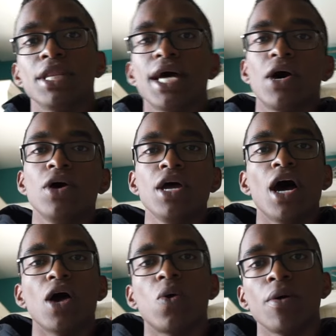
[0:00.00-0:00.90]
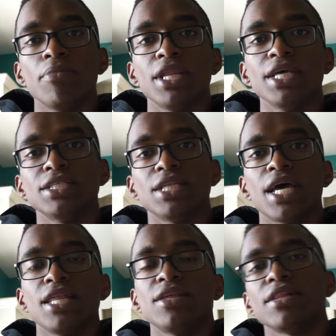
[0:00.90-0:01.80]
Now, equipment isn't
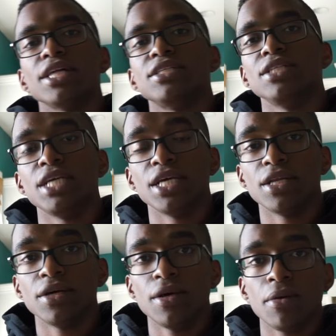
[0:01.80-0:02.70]
anything that's needed,